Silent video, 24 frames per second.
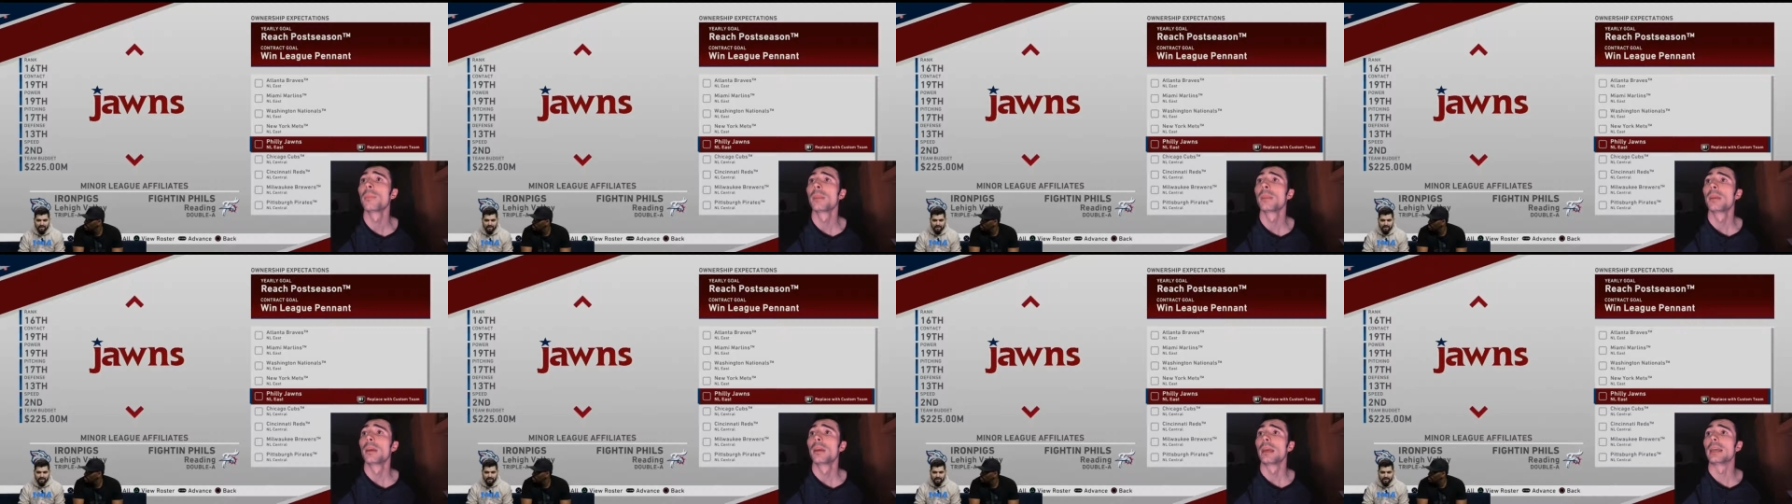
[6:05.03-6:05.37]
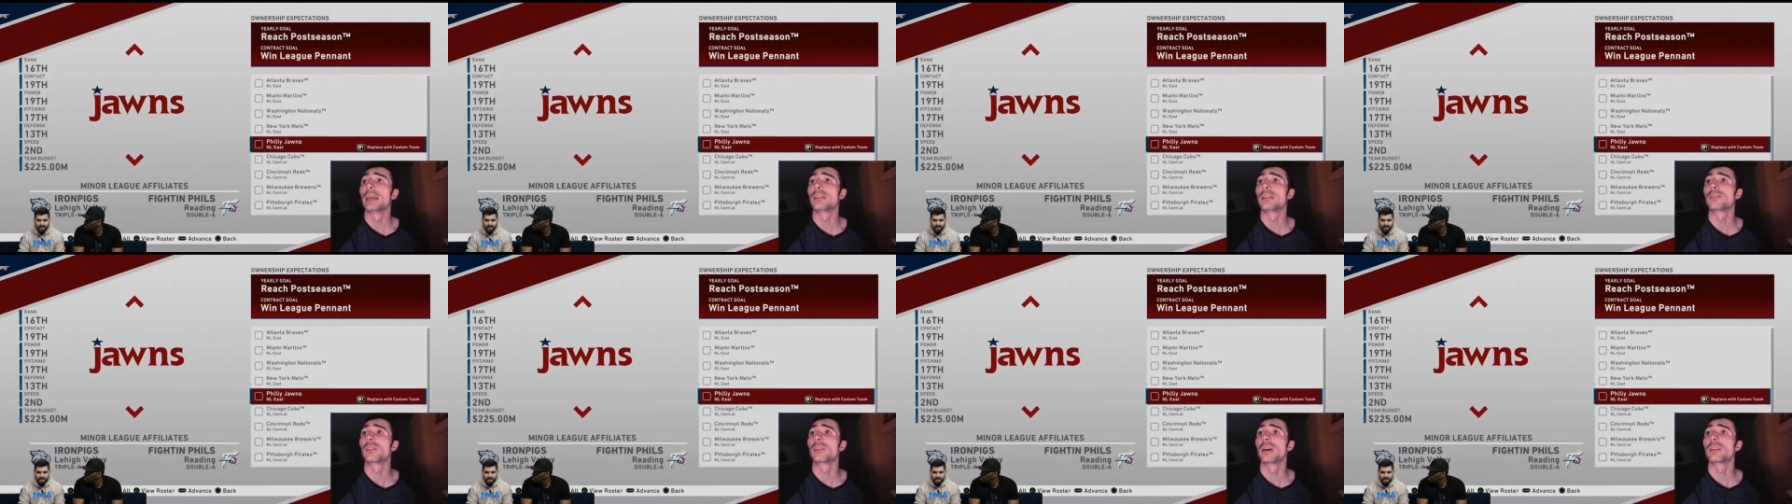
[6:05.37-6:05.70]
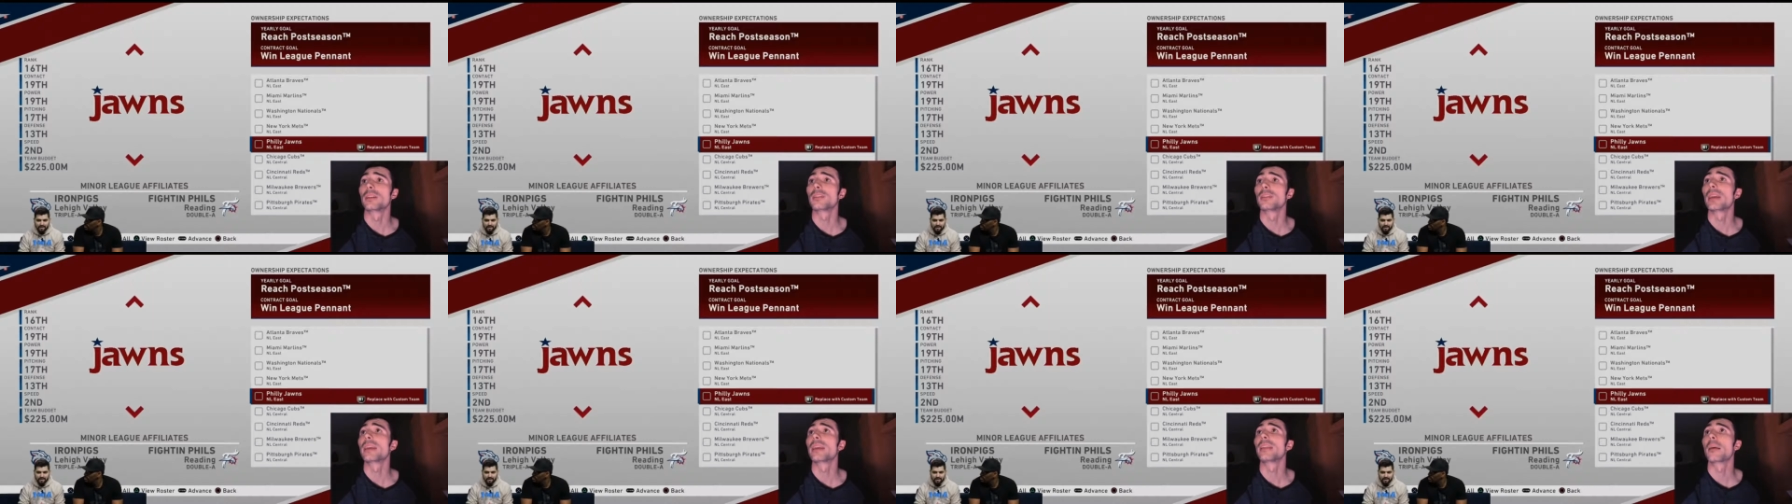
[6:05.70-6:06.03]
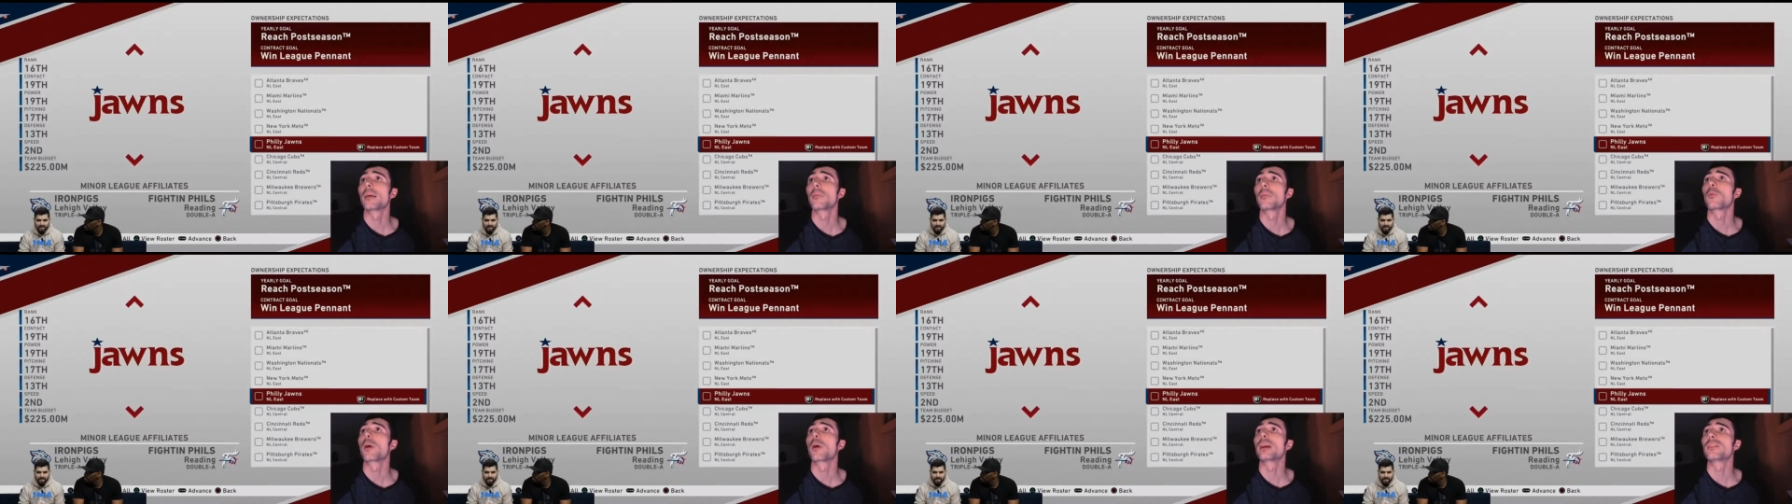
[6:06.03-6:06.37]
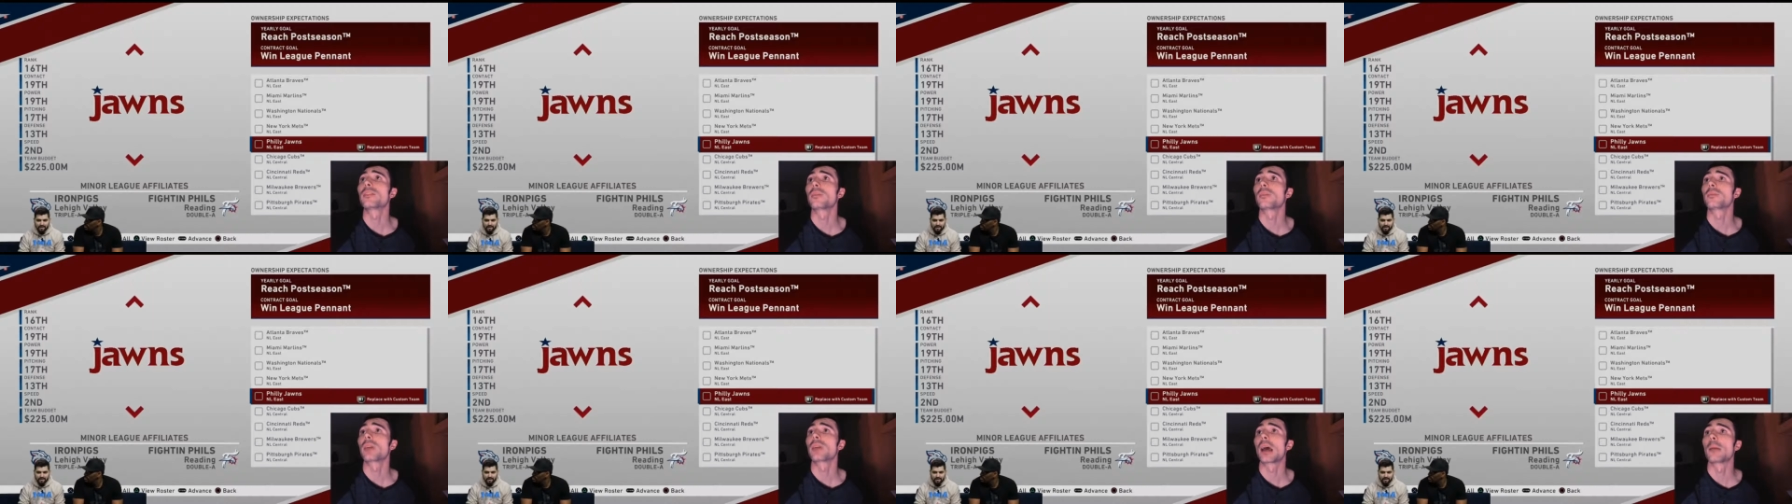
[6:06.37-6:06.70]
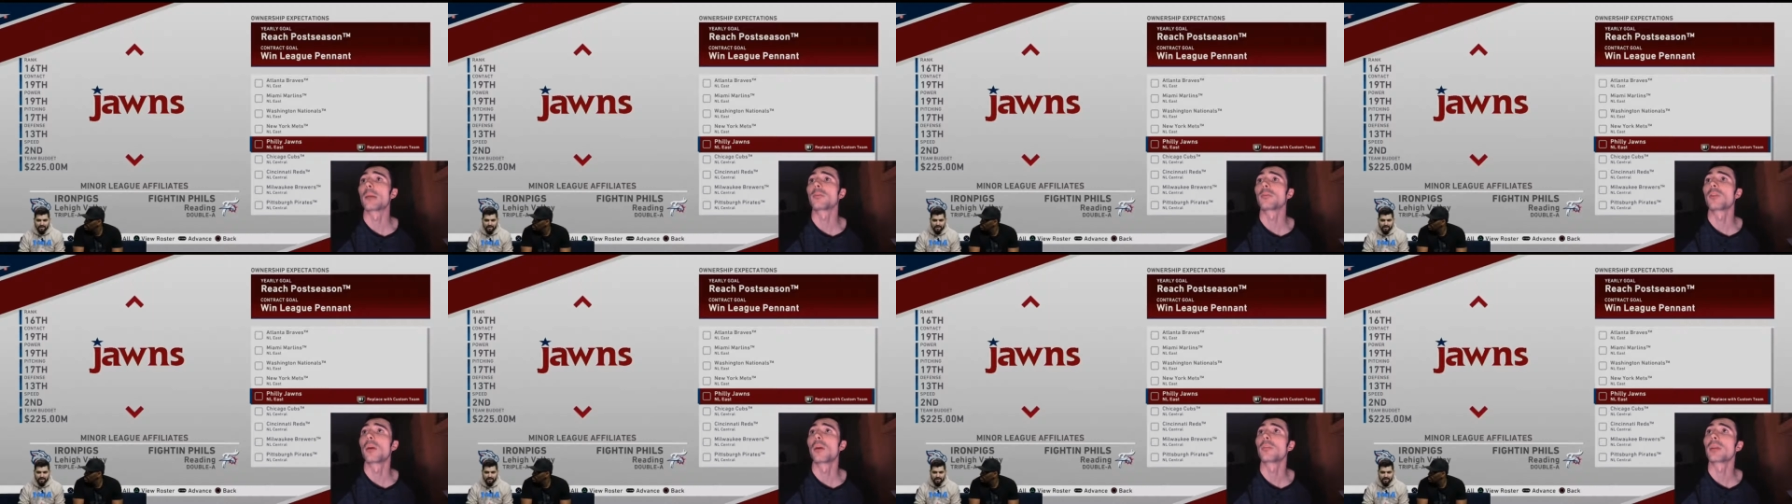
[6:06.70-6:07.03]
It's uh, taken them quite some time.
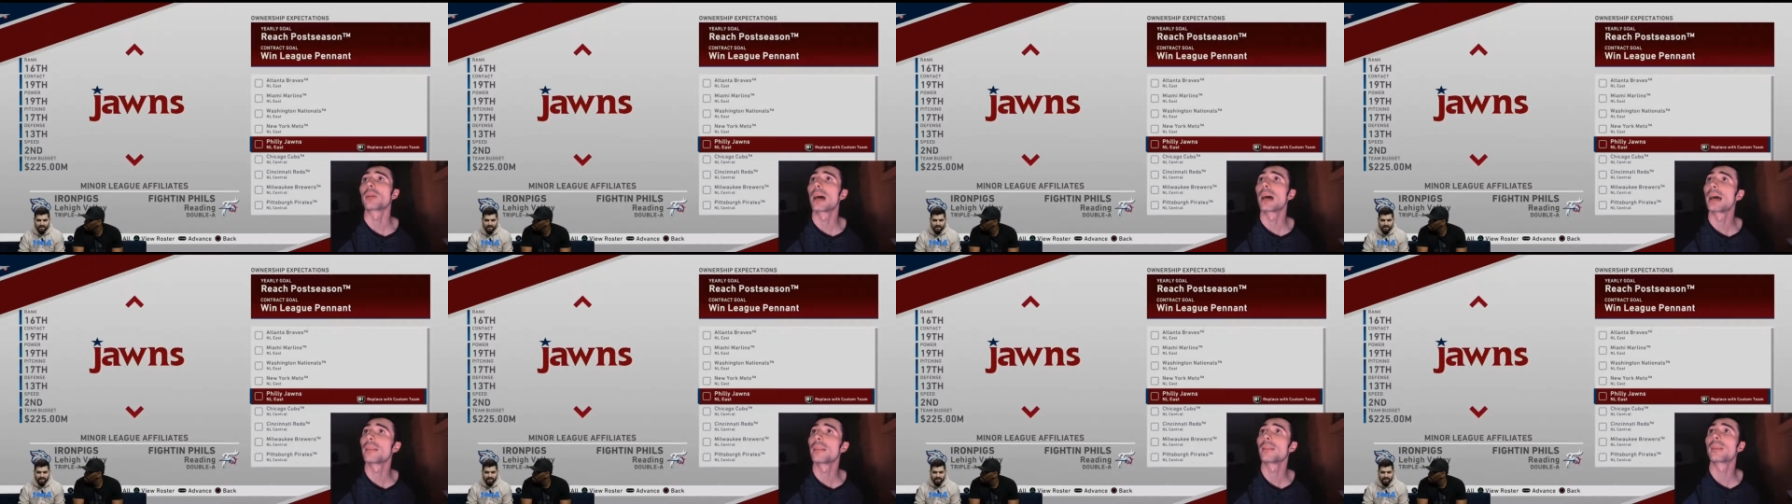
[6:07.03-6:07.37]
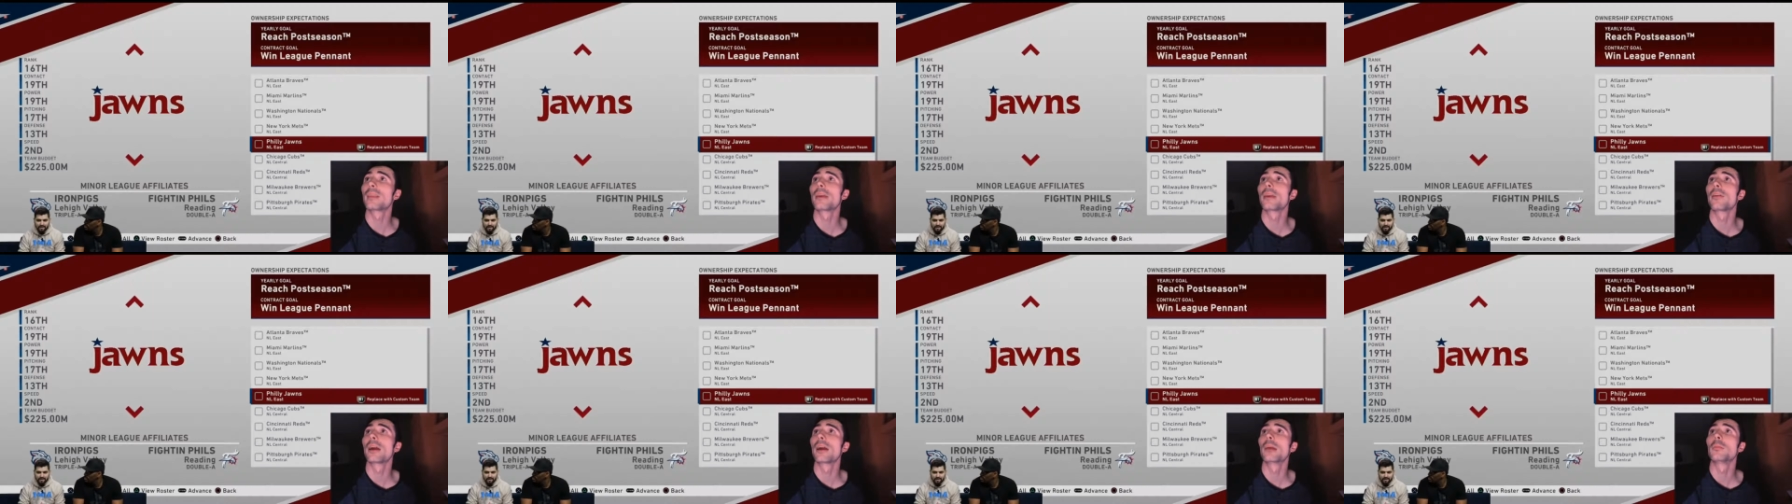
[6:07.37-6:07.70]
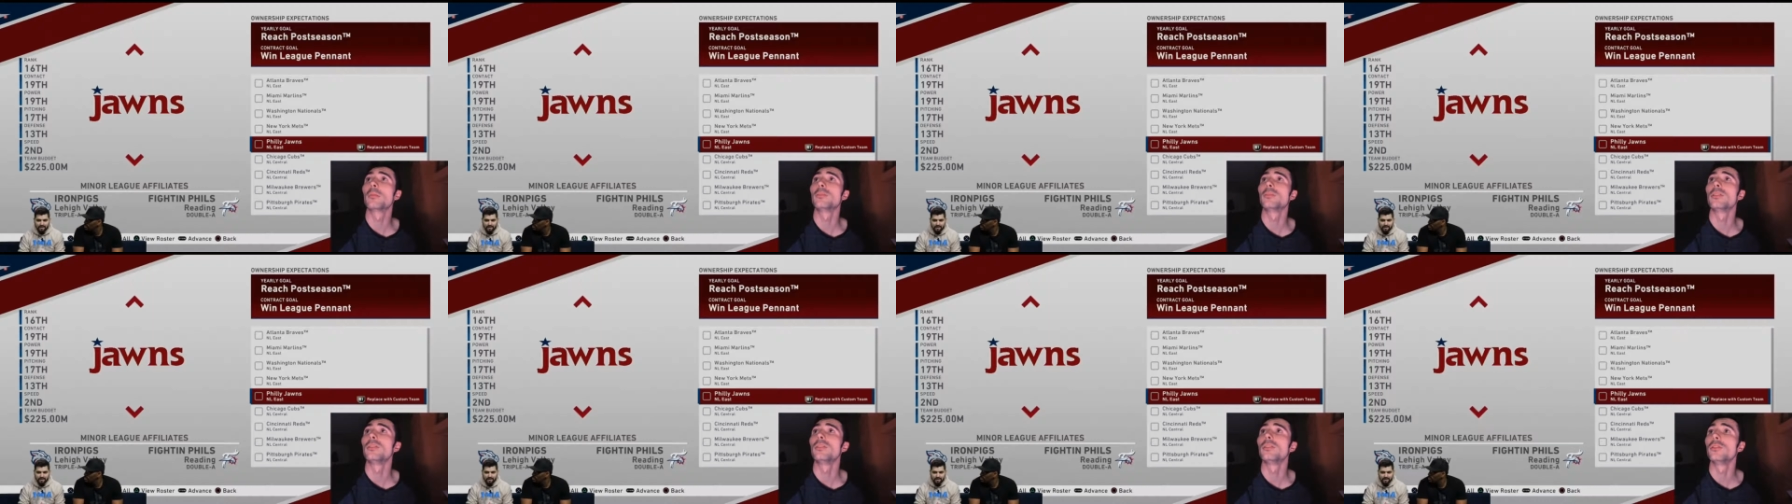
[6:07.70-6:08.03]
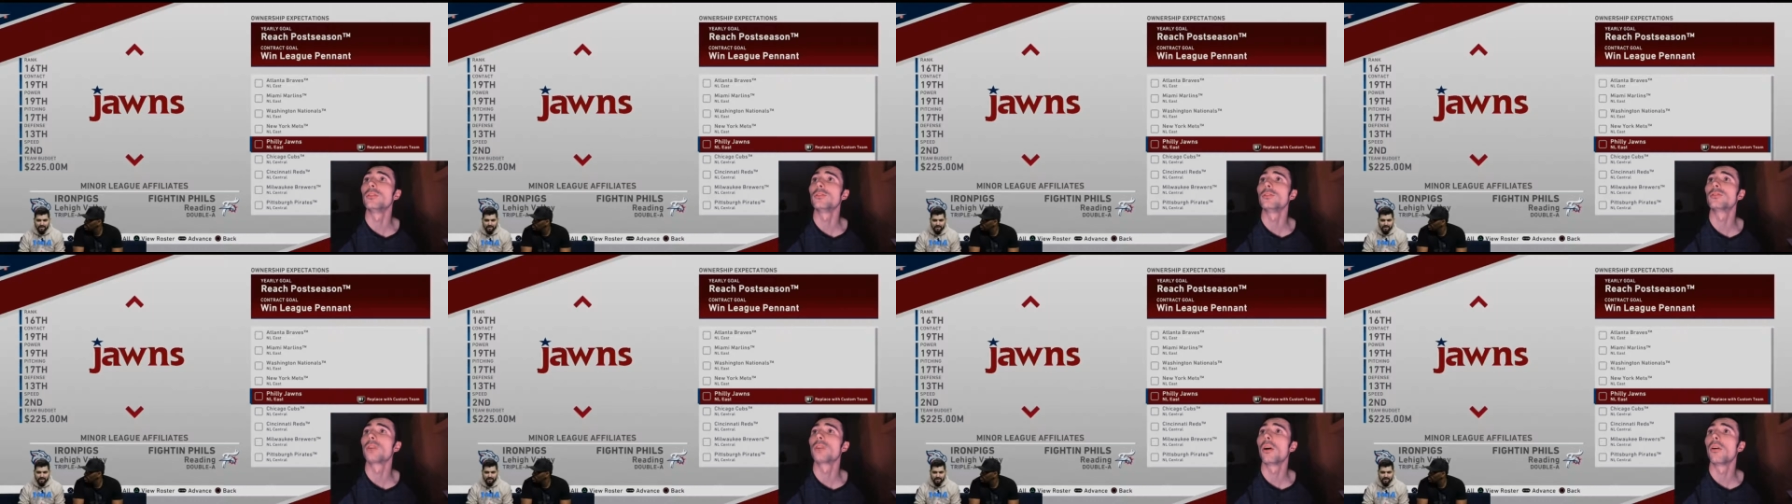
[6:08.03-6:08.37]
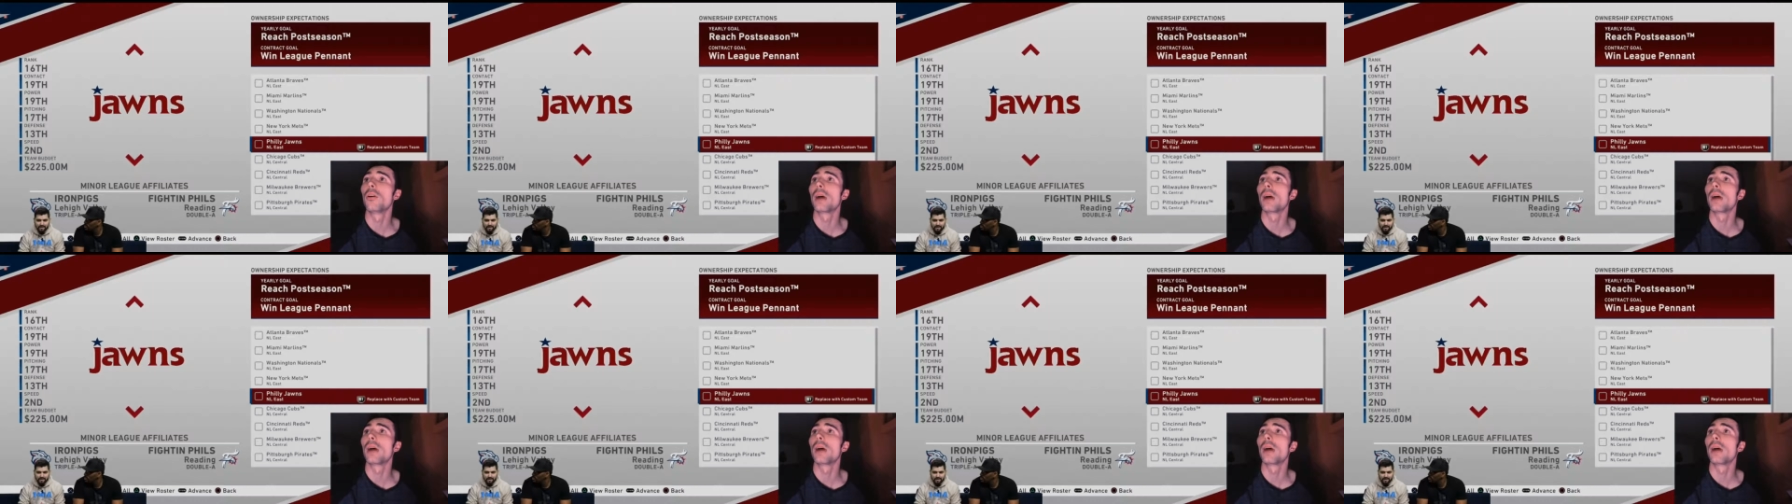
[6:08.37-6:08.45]
So I'm glad that they were able to do so.